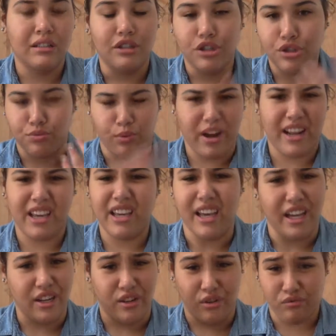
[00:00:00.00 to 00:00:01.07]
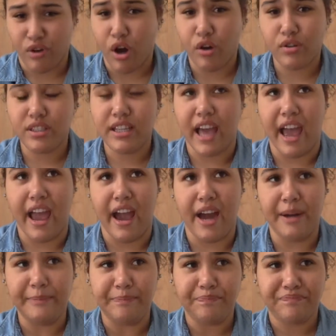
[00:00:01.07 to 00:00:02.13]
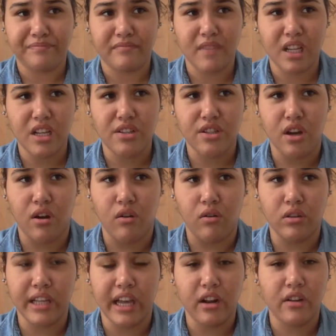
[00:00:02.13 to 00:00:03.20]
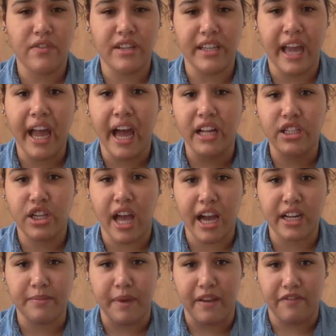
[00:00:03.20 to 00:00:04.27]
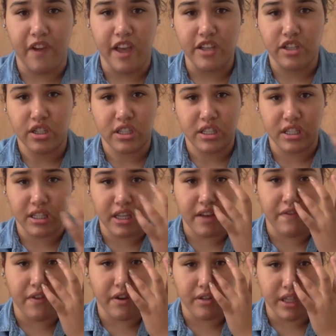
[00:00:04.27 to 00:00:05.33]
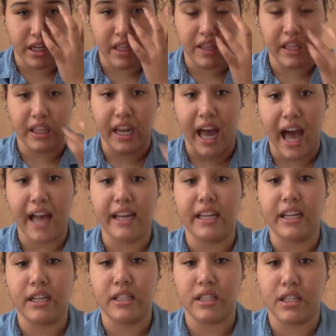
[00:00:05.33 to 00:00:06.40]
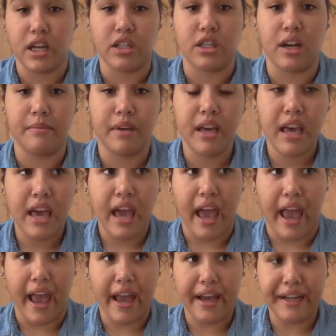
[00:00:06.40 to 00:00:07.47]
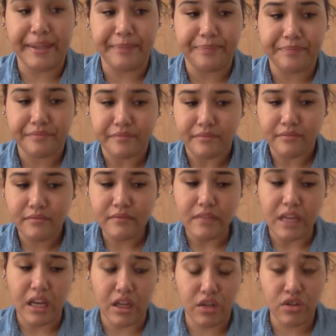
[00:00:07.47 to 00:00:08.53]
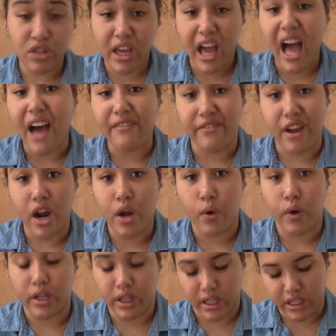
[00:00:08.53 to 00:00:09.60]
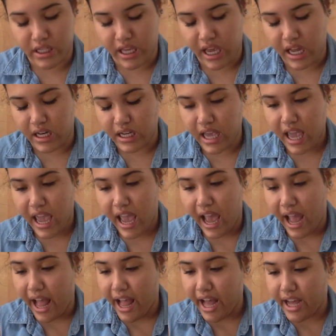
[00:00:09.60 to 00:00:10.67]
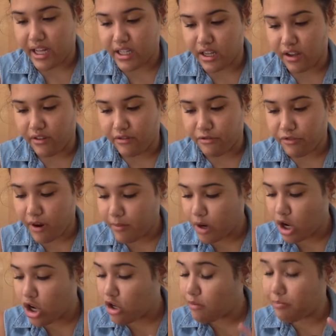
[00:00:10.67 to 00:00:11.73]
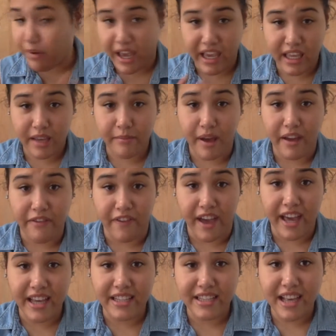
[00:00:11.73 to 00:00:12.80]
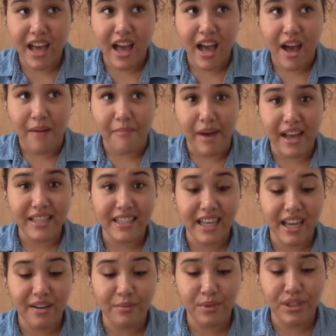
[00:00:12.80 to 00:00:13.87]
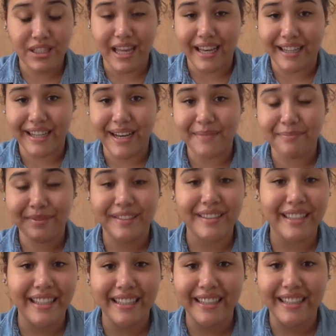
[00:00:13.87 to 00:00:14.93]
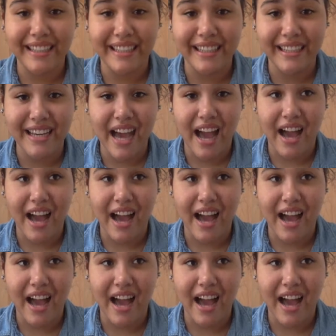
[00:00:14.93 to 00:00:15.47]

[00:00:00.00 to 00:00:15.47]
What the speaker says: sweaty and gross, and so later in the day I checked my face just to see if there was anything that I needed to touch up. And usually I have very oily skin, and from her baking my face, my skin was like completely